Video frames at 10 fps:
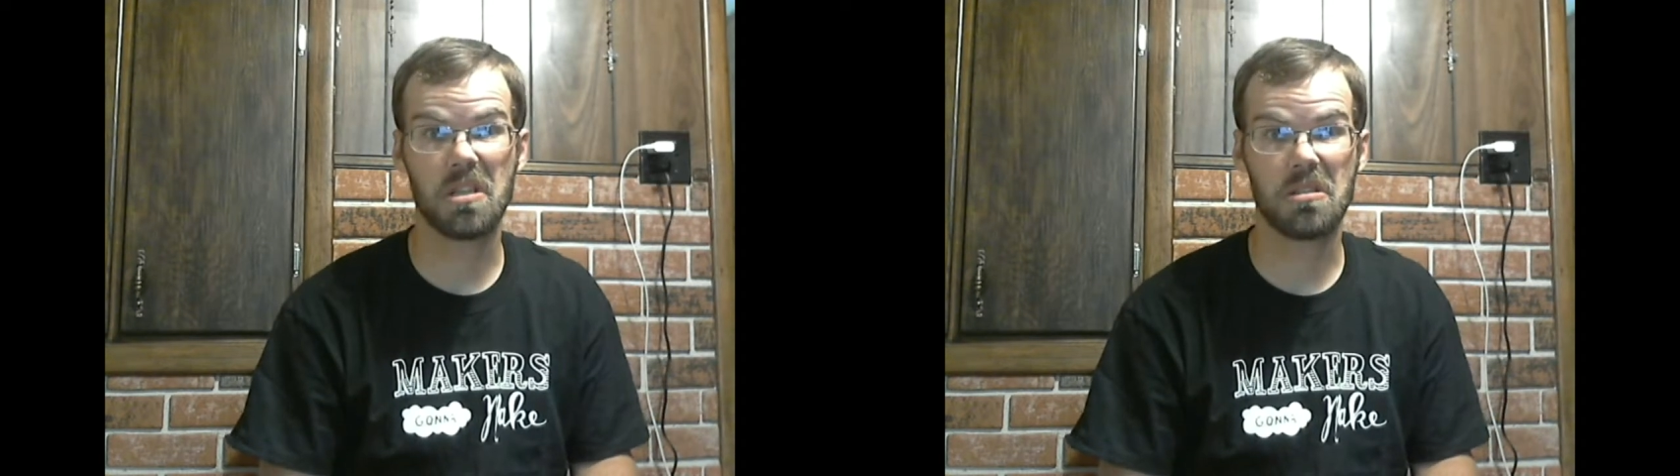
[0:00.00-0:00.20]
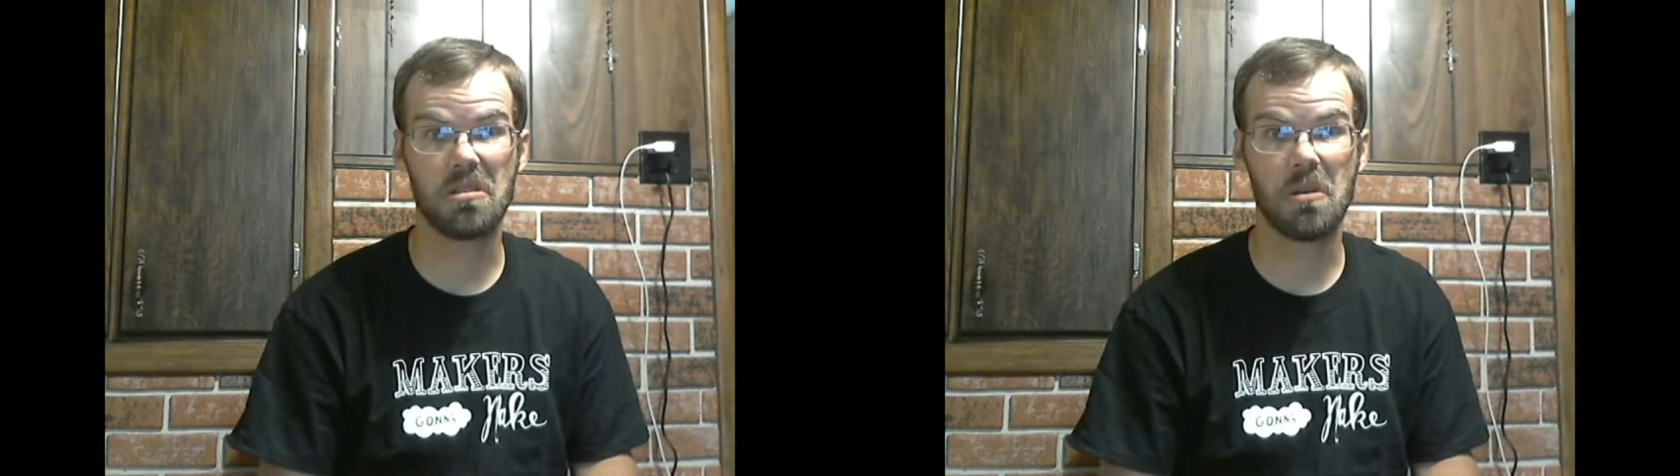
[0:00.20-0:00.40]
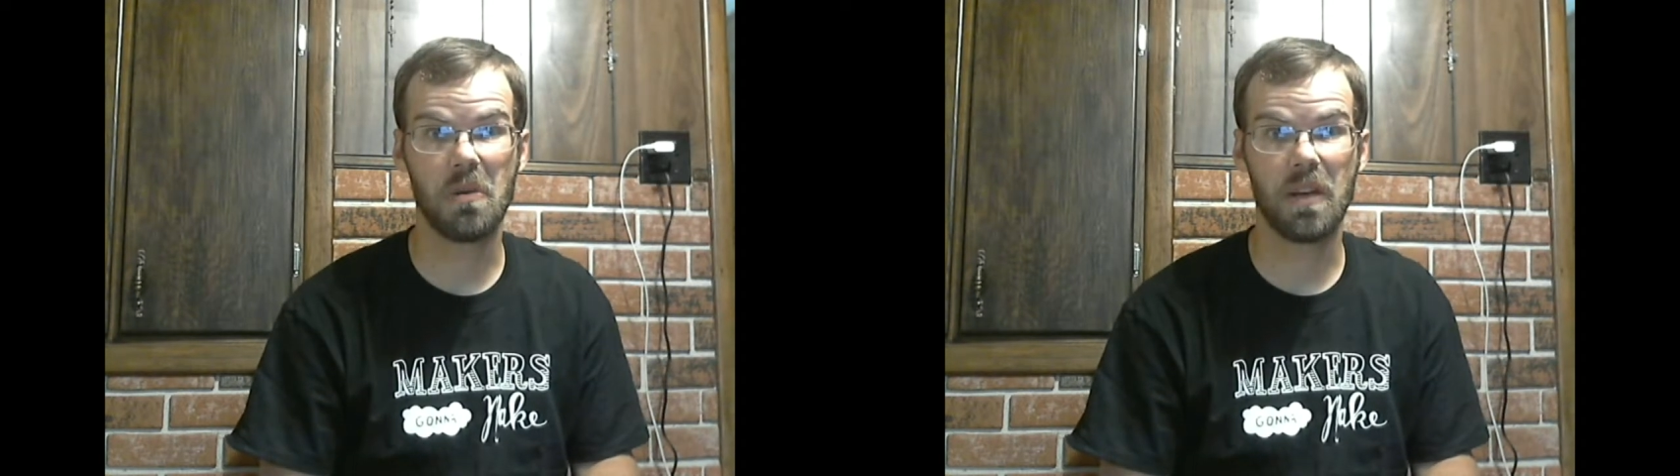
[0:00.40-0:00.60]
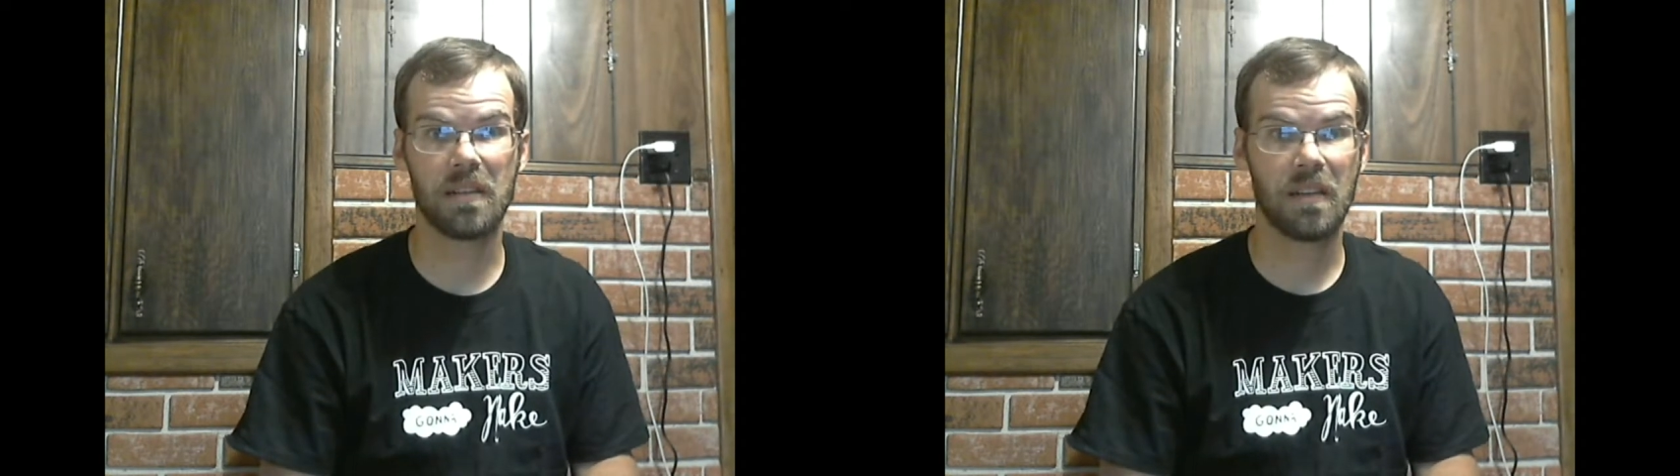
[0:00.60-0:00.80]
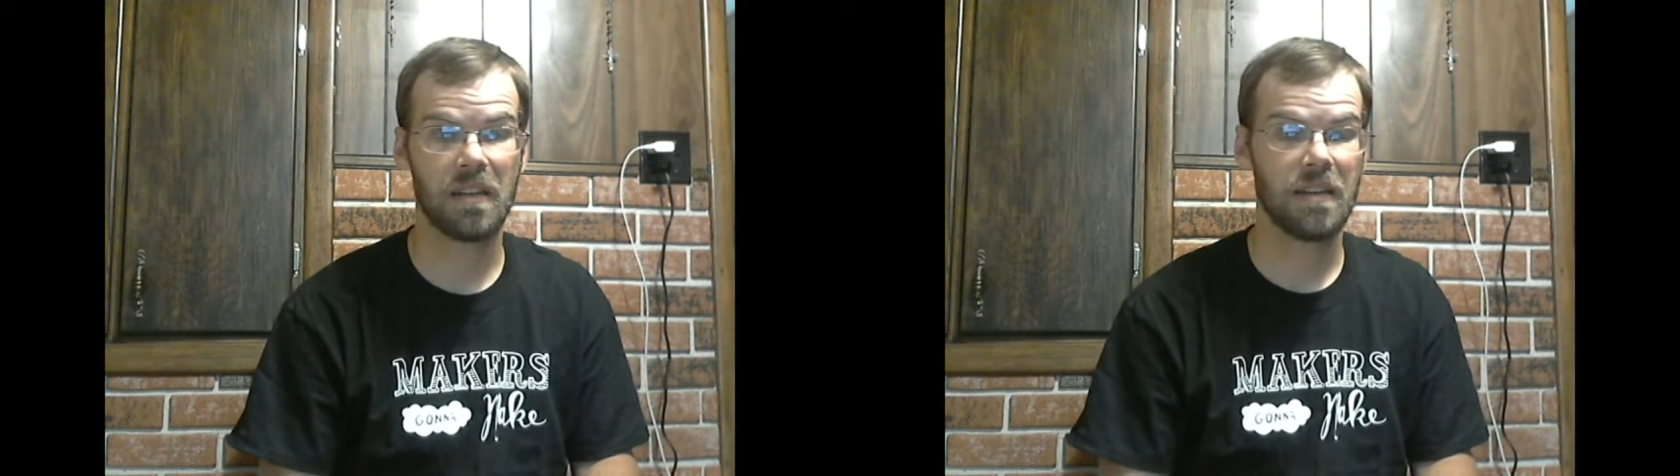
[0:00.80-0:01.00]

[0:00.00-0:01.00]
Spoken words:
just do it.